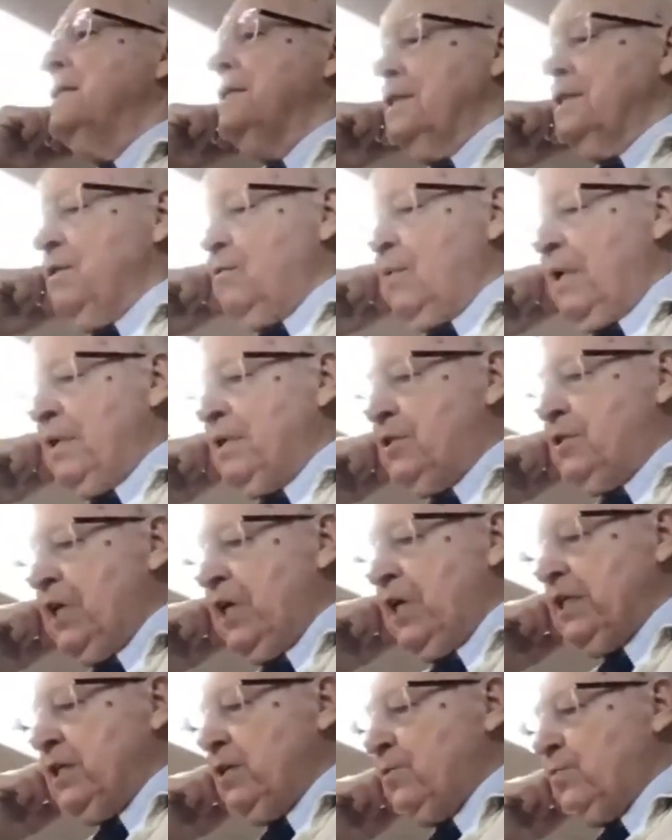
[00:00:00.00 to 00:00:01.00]
to what
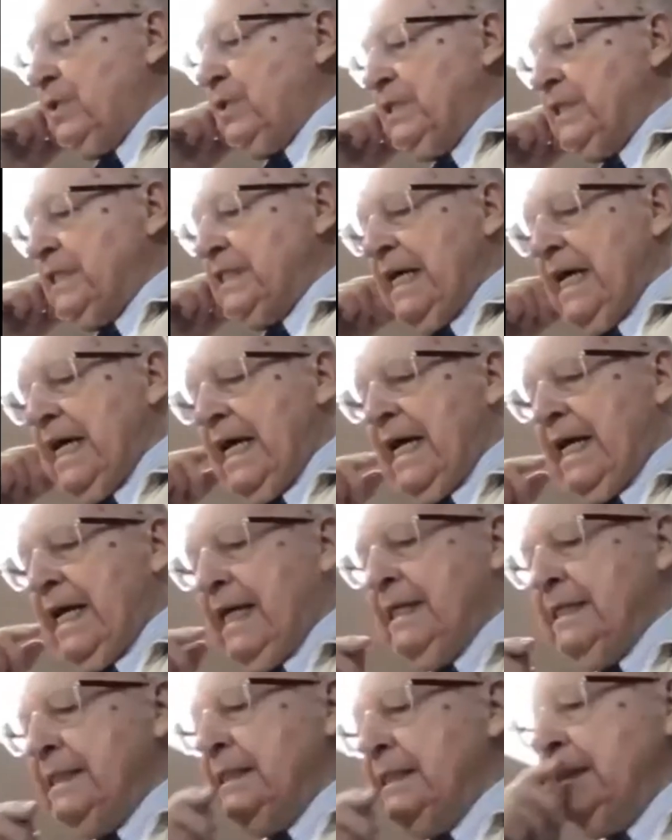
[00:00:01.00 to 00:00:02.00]
Jesus was
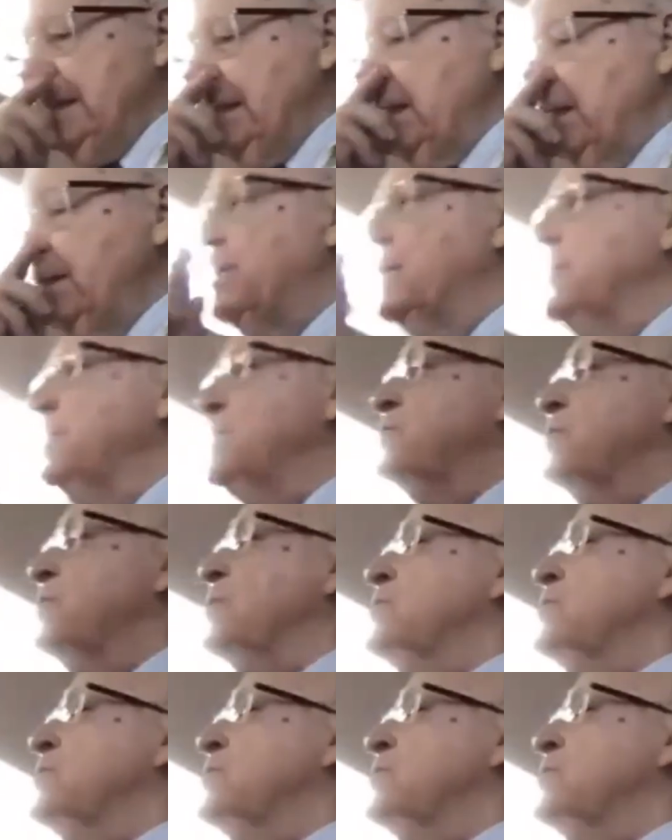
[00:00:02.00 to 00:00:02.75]
saying, tis so